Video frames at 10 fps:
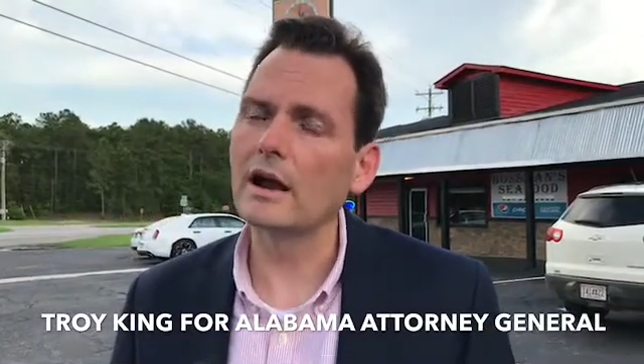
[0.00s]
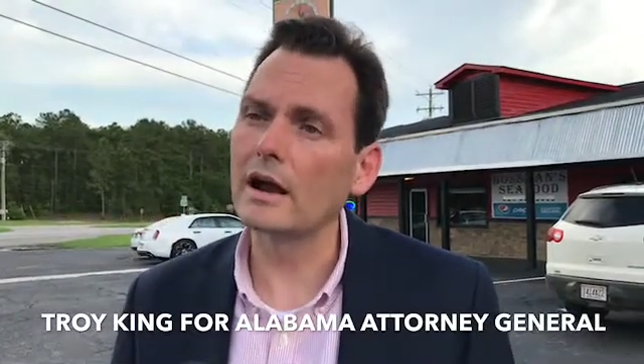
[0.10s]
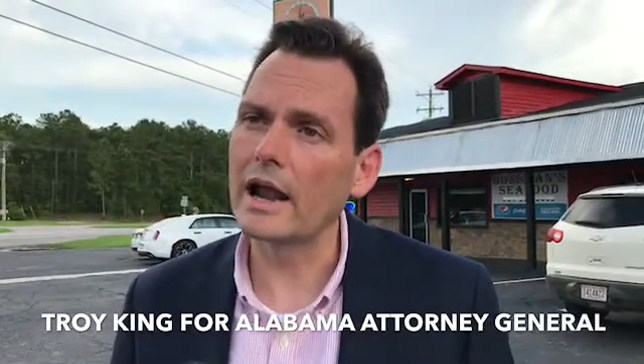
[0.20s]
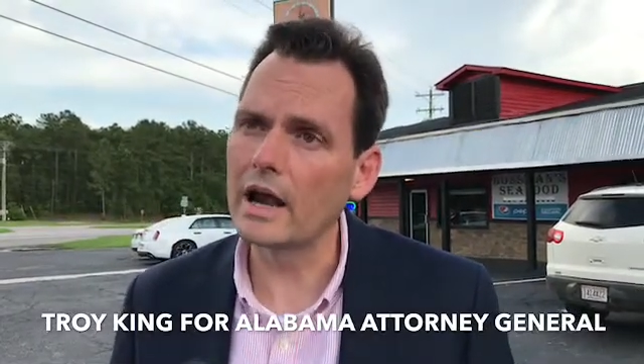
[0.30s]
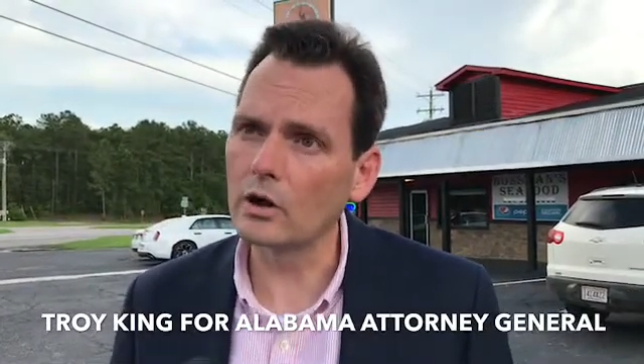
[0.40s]

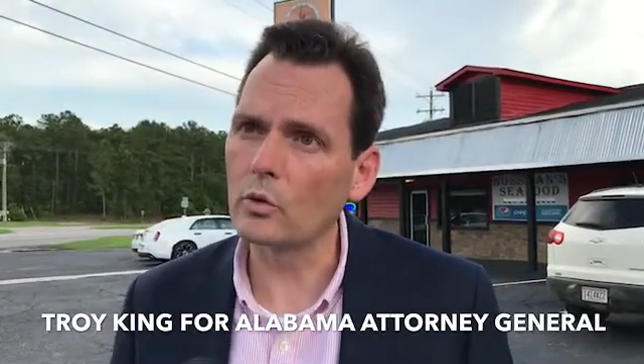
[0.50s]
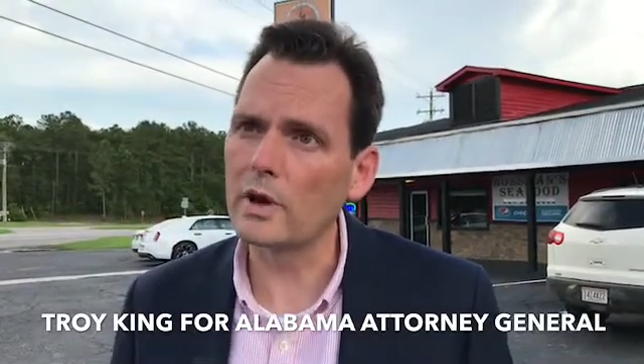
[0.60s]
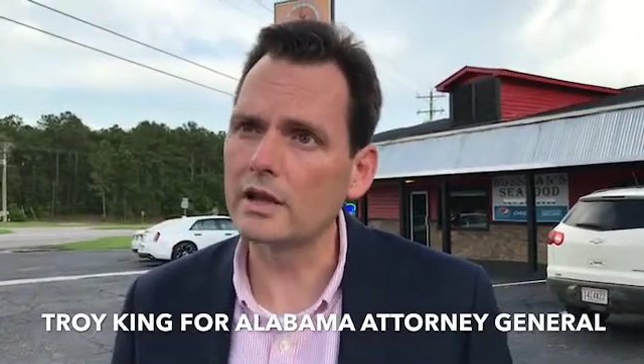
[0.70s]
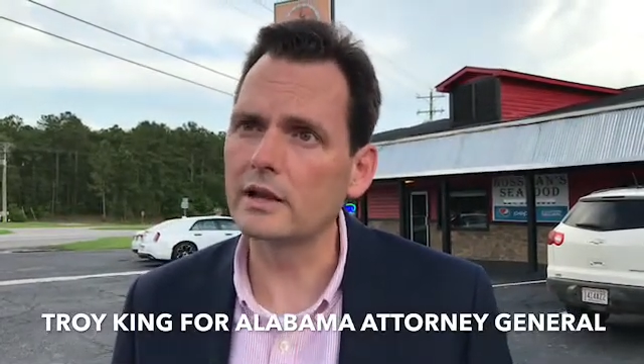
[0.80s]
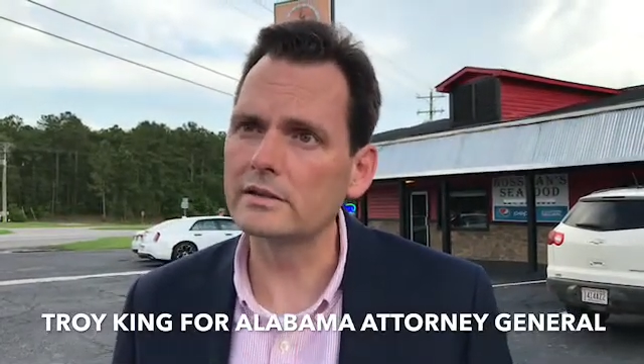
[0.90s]
a
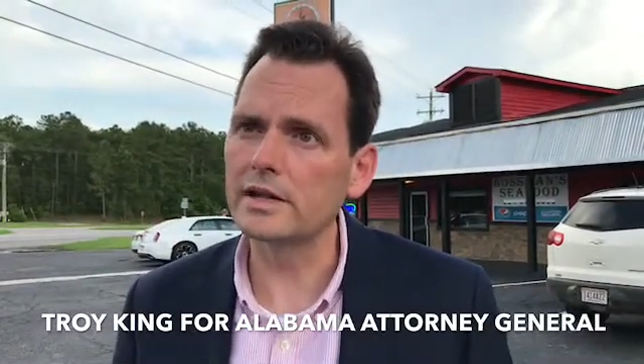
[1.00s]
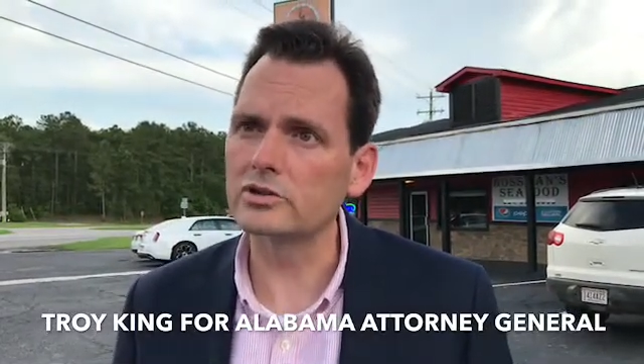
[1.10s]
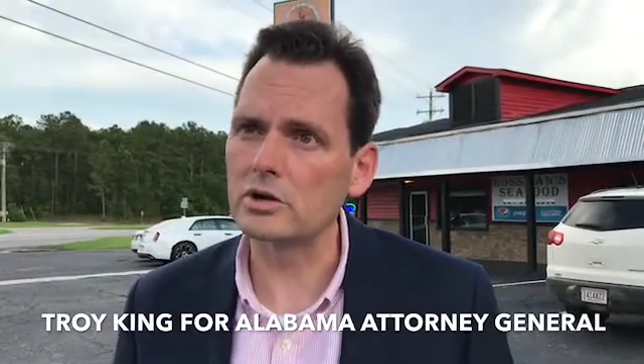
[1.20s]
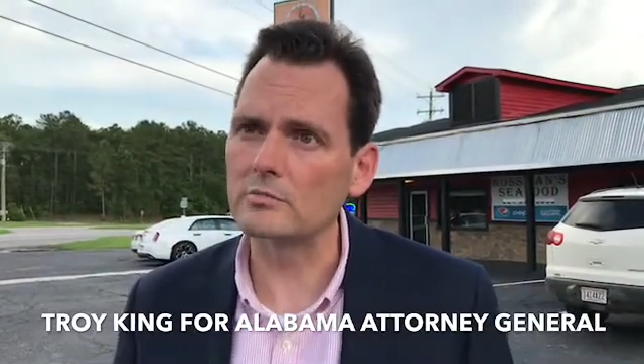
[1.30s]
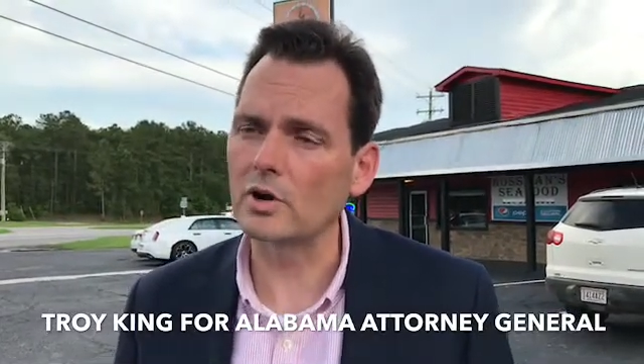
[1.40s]
heroin
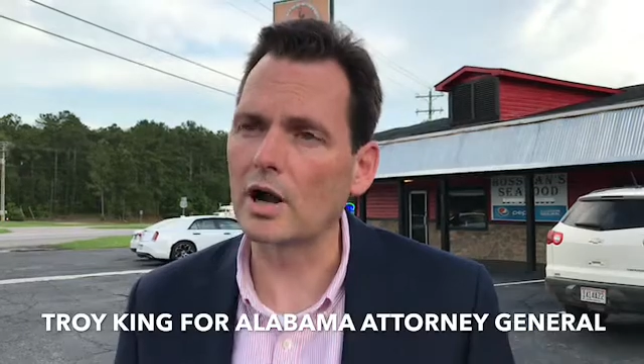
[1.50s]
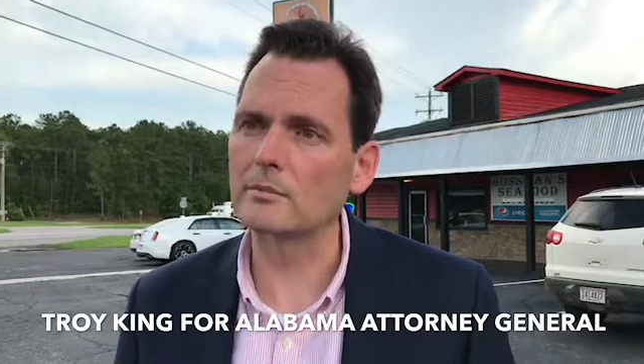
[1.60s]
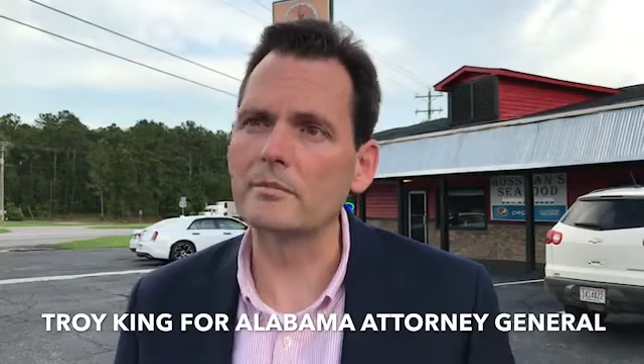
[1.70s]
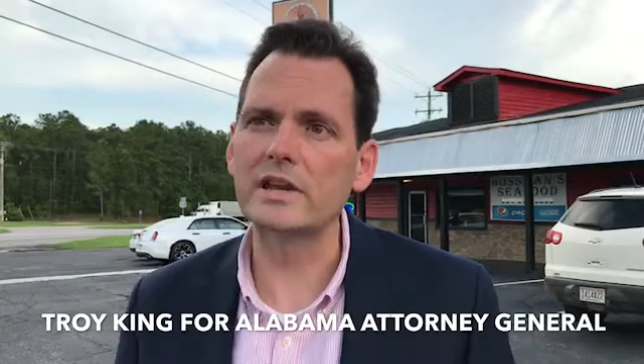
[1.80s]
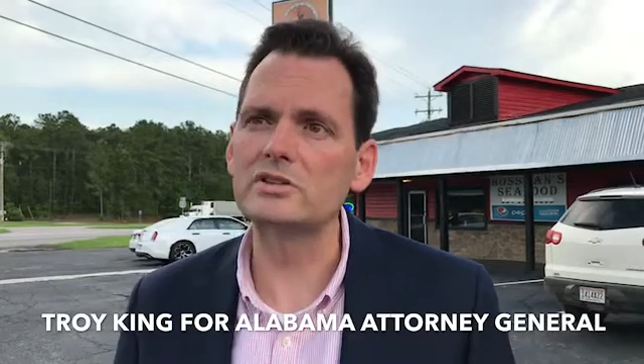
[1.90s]
addiction
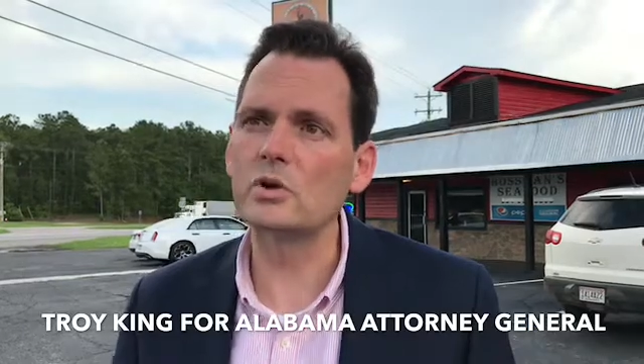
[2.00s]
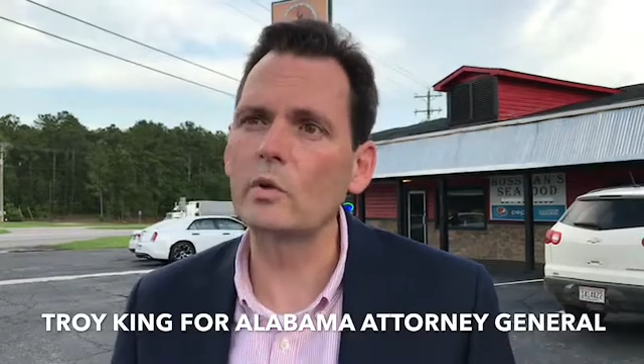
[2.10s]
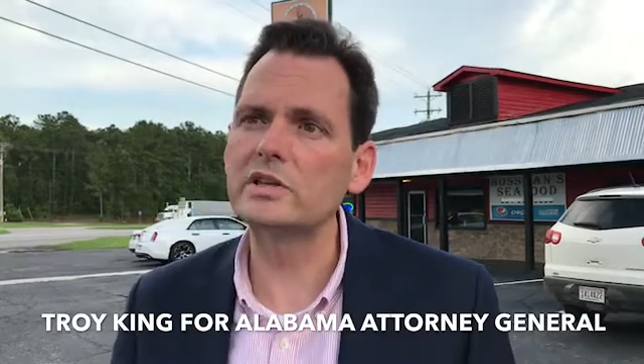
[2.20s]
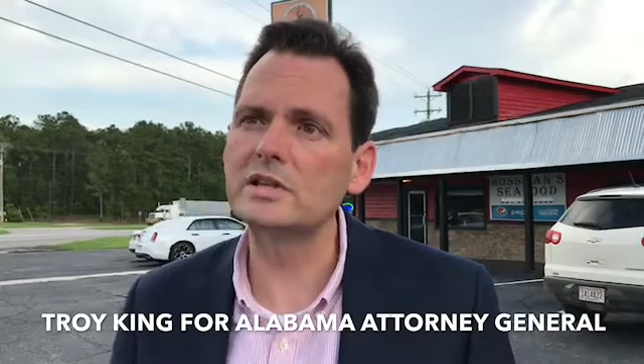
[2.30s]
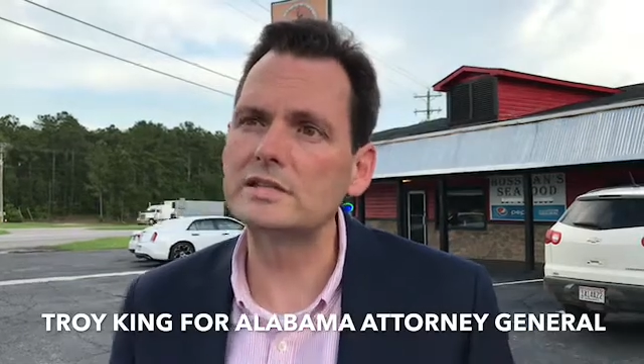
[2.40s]
problem that is
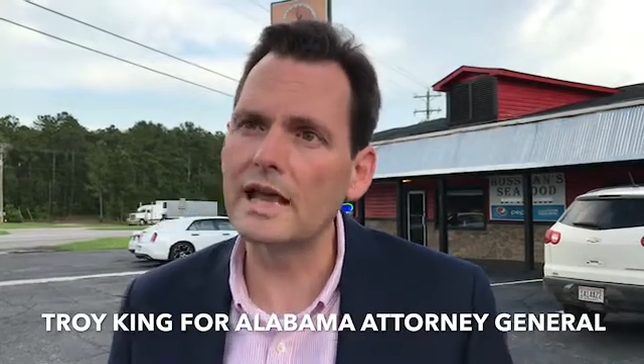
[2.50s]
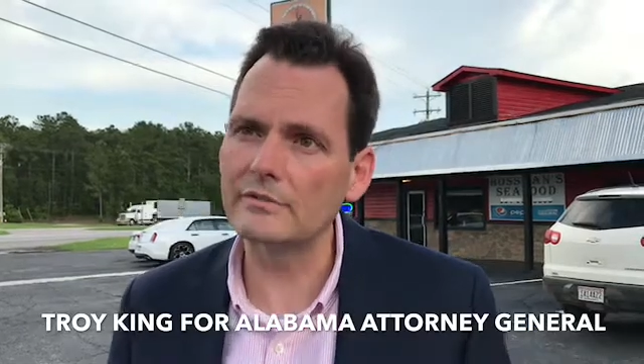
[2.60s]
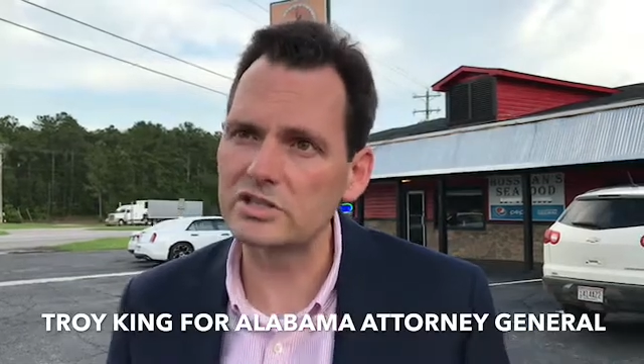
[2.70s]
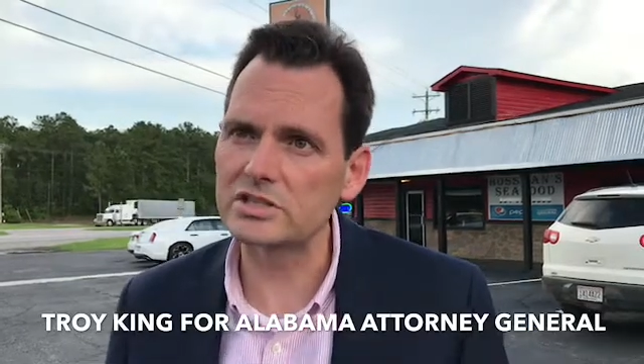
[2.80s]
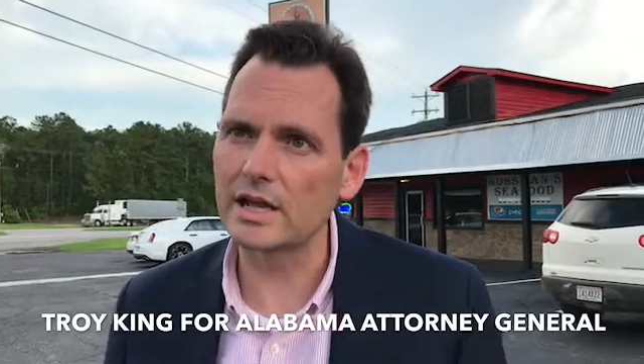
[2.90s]
going to
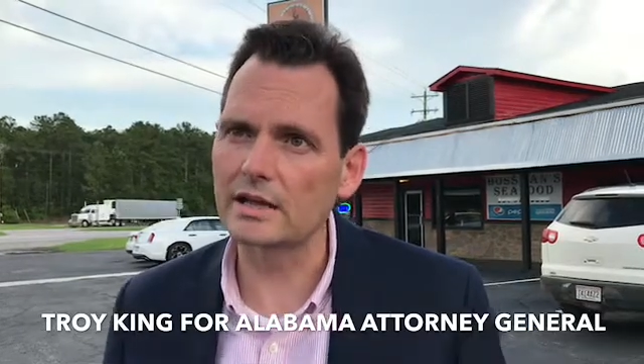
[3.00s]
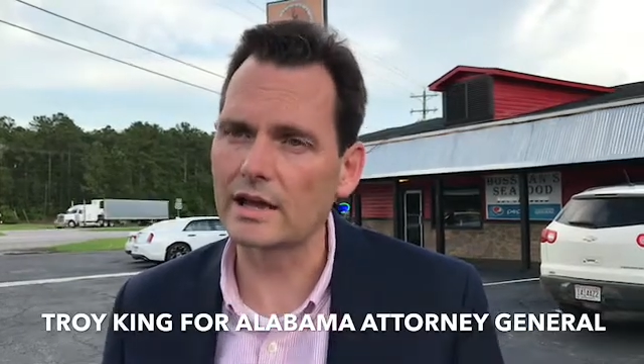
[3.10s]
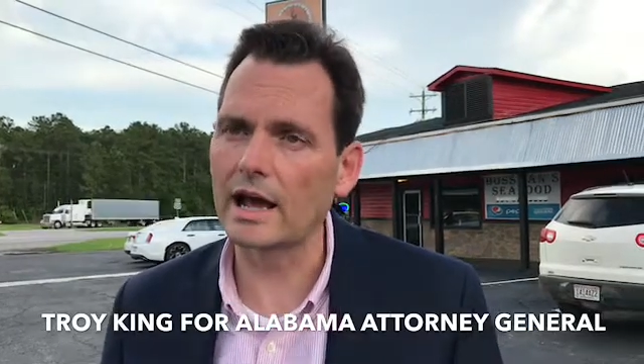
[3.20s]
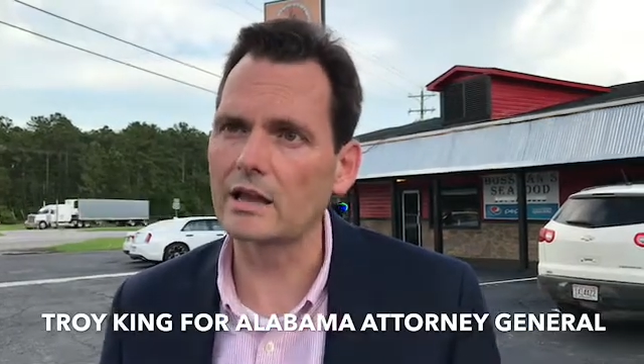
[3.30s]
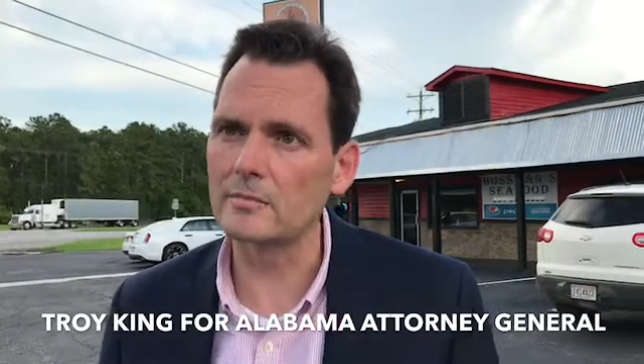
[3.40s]
devastate
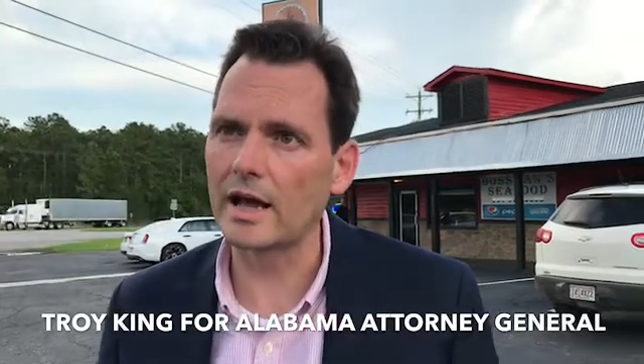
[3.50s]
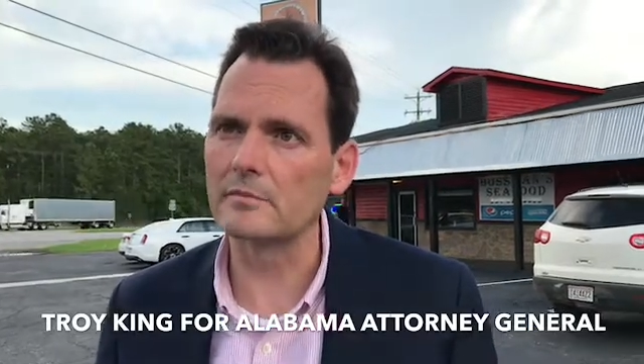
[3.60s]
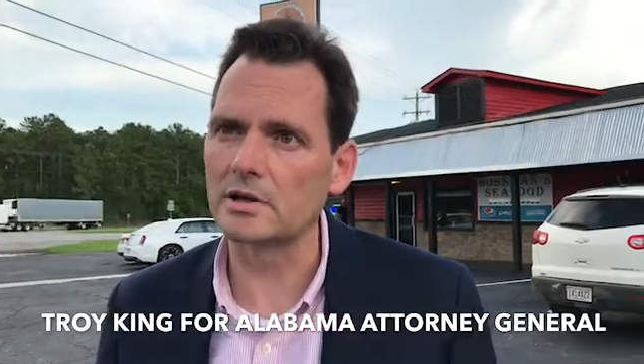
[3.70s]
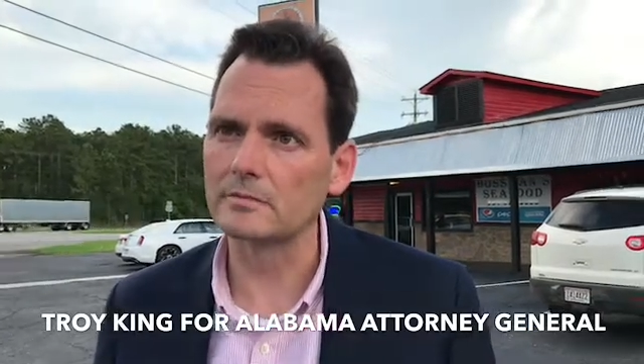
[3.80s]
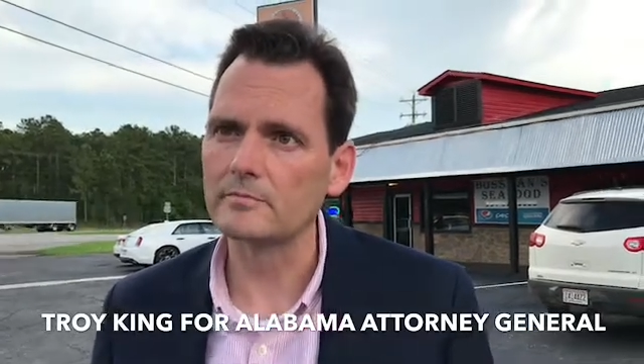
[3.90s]

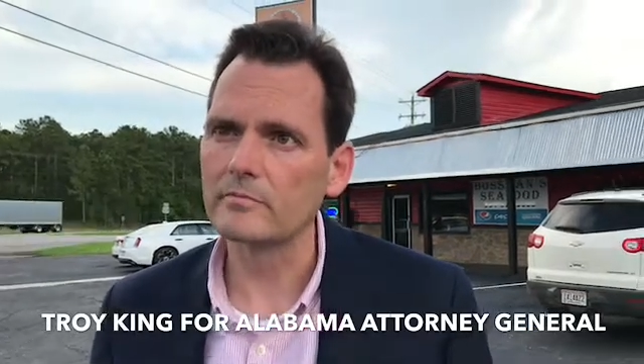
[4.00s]
Alabama.